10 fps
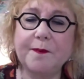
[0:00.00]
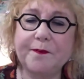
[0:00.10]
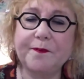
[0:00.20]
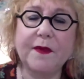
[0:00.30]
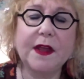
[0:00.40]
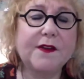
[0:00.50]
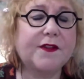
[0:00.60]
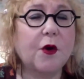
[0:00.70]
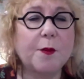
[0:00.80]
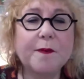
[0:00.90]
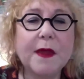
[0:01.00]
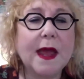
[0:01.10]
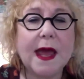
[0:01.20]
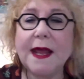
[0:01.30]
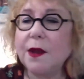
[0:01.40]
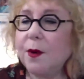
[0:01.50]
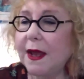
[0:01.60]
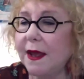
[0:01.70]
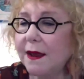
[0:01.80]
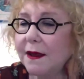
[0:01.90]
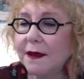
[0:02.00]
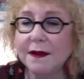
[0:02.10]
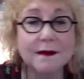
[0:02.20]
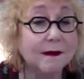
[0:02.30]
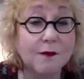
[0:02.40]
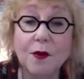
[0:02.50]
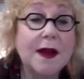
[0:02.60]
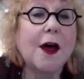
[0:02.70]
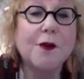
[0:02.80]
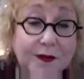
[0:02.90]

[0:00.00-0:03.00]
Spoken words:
So anyway, what else?